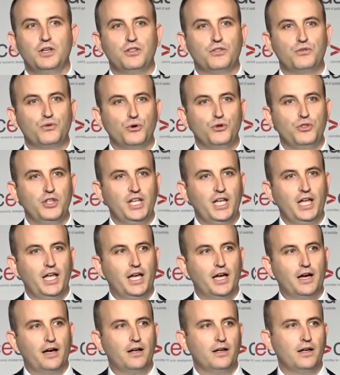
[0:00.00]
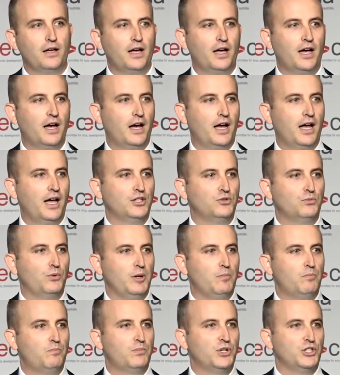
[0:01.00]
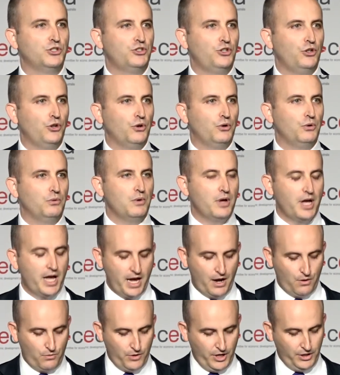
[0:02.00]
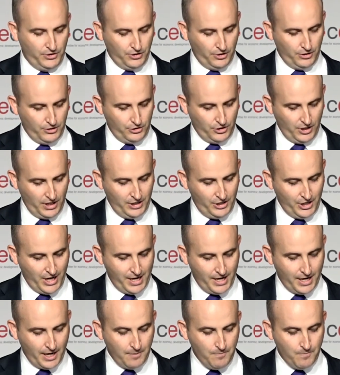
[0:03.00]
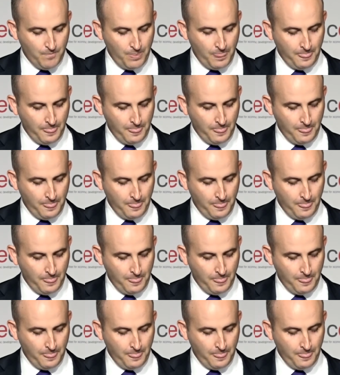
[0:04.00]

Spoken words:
through the year as we pursue our research agenda.